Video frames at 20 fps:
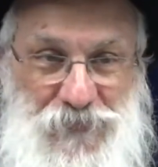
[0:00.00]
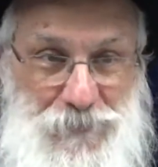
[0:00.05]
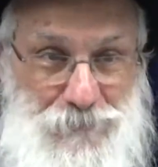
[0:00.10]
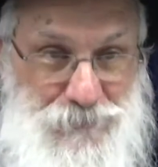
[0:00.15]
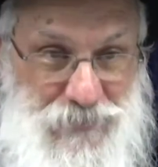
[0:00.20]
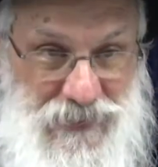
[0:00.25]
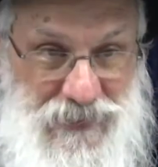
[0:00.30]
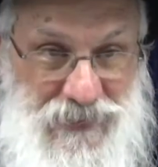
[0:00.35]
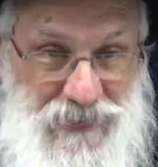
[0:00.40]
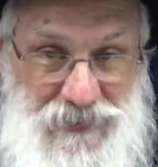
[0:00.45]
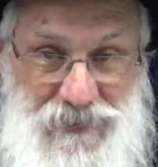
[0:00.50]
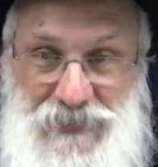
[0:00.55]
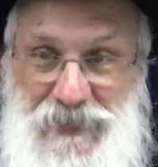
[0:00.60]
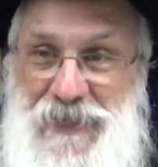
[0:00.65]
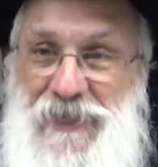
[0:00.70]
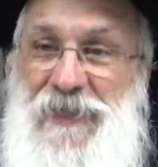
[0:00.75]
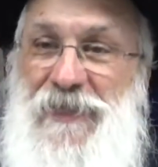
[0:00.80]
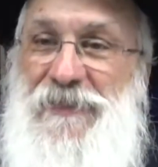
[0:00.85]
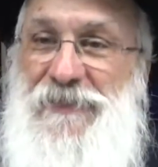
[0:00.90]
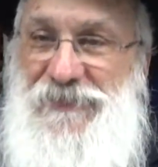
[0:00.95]
to be,
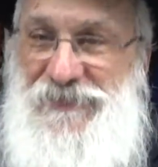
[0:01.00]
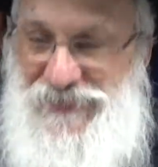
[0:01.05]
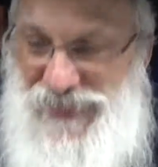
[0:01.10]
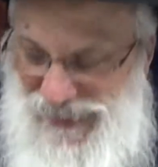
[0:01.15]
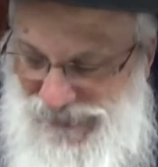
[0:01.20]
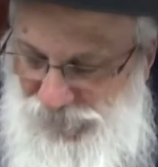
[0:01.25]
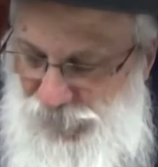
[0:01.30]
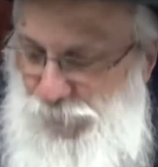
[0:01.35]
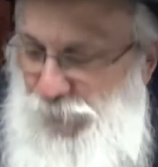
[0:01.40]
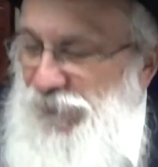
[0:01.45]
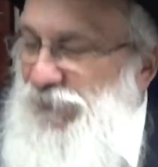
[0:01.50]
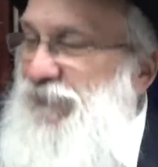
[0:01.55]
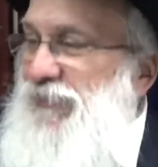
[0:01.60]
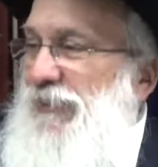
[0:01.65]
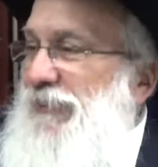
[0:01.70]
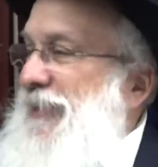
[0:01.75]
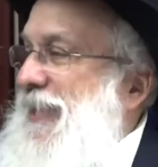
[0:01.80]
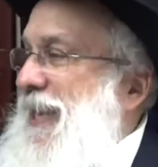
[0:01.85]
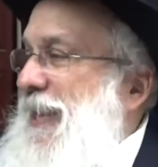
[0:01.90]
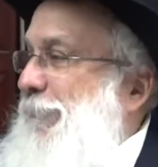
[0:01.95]
that's what's
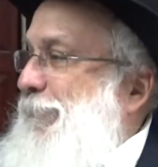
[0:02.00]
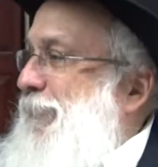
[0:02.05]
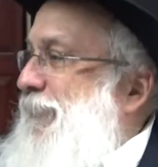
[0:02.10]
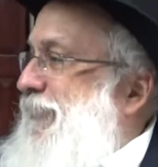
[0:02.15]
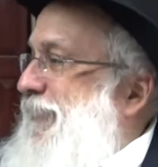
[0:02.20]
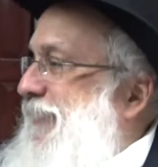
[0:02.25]
going to happen. You